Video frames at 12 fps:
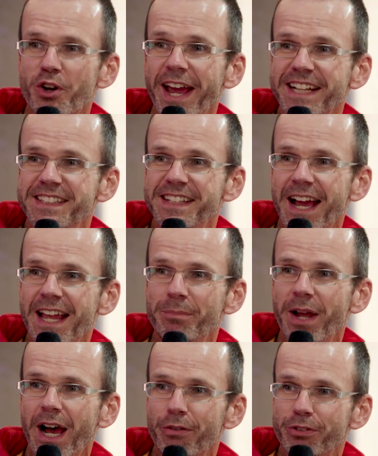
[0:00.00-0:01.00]
Prix tracks
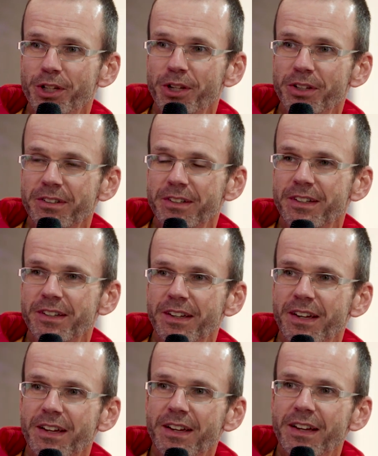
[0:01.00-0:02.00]
named after you.
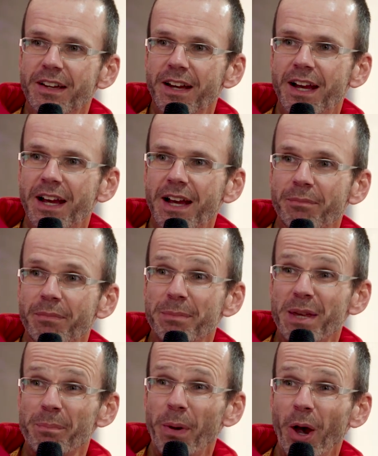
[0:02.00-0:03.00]

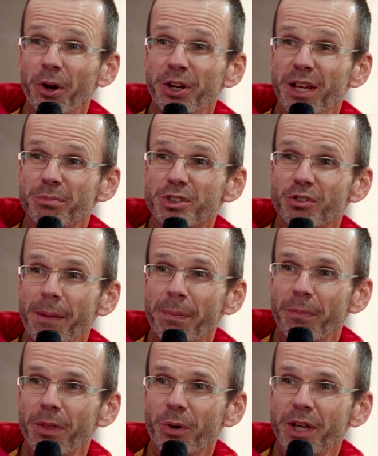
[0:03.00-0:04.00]
Maybe a podium to
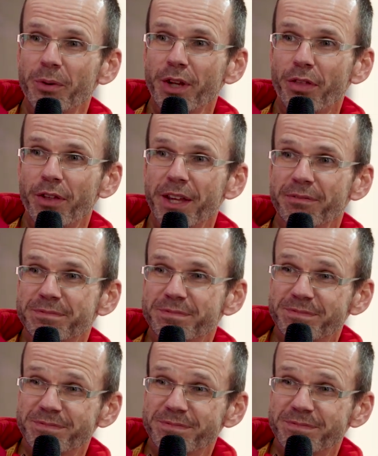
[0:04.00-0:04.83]
wrap up the week. What do you think?